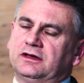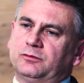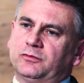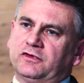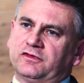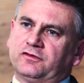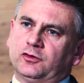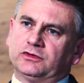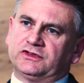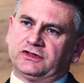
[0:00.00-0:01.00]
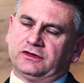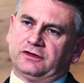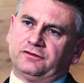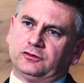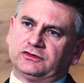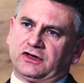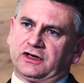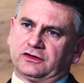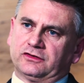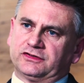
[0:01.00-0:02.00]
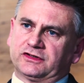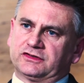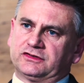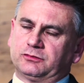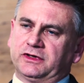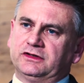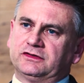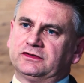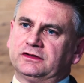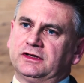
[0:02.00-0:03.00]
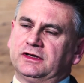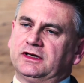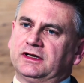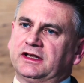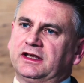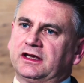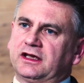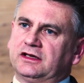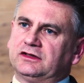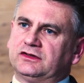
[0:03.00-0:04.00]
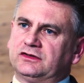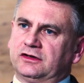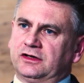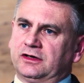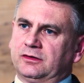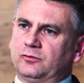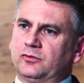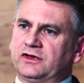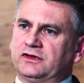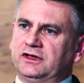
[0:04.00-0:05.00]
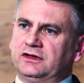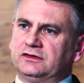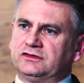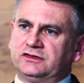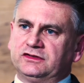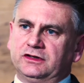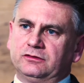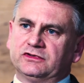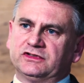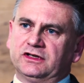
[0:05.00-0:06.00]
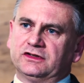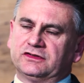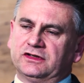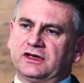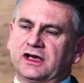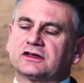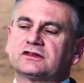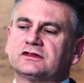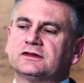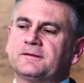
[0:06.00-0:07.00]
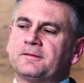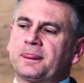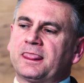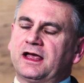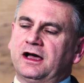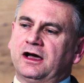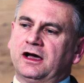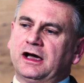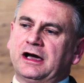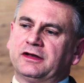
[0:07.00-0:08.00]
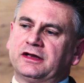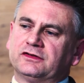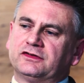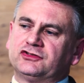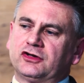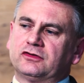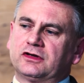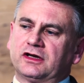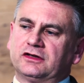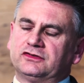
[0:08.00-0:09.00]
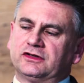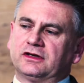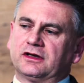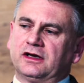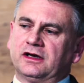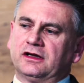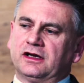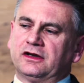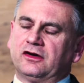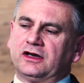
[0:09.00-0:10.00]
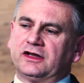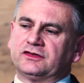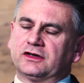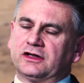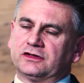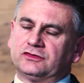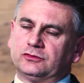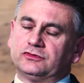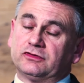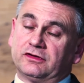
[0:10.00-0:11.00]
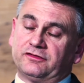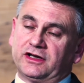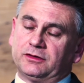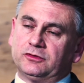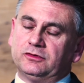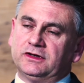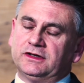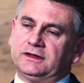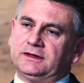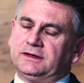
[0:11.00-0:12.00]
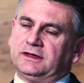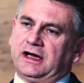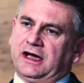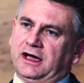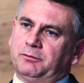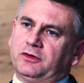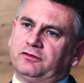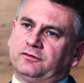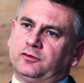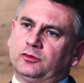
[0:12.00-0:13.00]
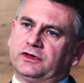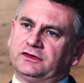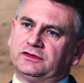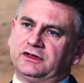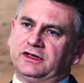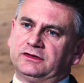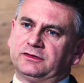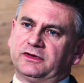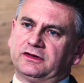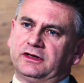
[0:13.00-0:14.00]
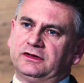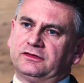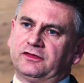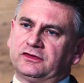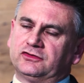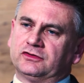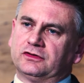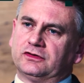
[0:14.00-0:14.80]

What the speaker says: moving forward to the full diagnostic suite, linking in with the City Resilience Index, and then showcasing and highlighting other tools that are available, and moving forward into the intervention